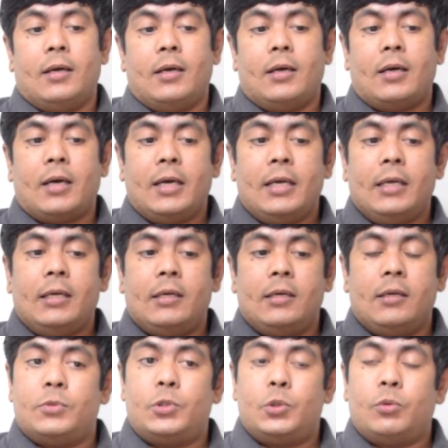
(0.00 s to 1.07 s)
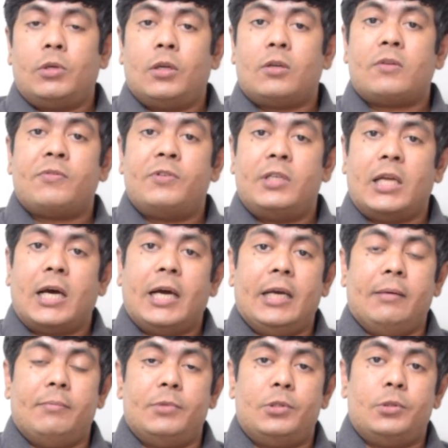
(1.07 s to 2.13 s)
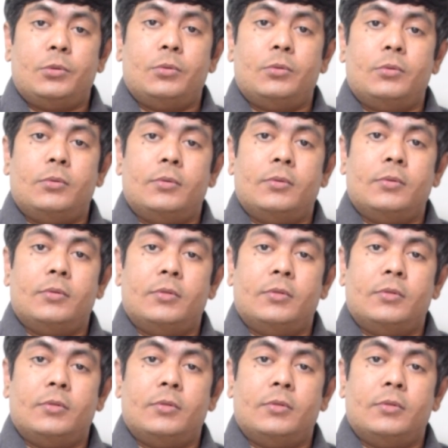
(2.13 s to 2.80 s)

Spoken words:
I took a lot of time to